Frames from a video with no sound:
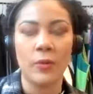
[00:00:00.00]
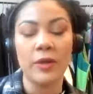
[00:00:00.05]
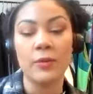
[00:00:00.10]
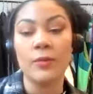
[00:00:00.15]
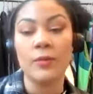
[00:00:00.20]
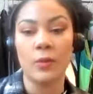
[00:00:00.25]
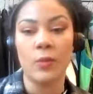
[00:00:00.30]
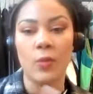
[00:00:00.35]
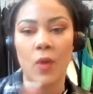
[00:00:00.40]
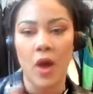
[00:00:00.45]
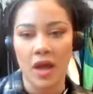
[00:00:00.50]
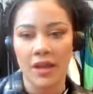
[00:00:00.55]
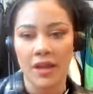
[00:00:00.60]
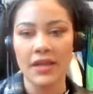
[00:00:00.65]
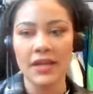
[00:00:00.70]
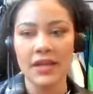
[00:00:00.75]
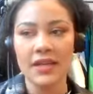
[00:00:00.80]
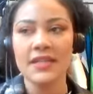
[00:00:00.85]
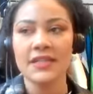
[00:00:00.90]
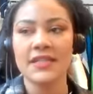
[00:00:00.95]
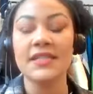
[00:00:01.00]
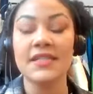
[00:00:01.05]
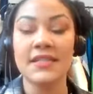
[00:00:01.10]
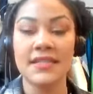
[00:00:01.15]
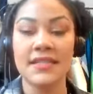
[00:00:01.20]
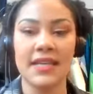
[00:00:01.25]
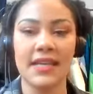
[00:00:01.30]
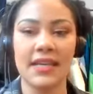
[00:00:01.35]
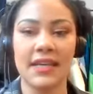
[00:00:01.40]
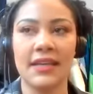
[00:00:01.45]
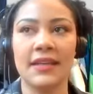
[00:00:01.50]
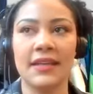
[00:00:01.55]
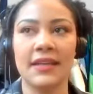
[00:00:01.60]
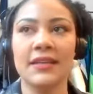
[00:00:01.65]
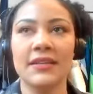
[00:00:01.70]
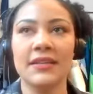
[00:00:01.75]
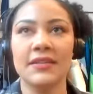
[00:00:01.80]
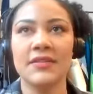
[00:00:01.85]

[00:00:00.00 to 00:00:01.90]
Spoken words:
we would want to see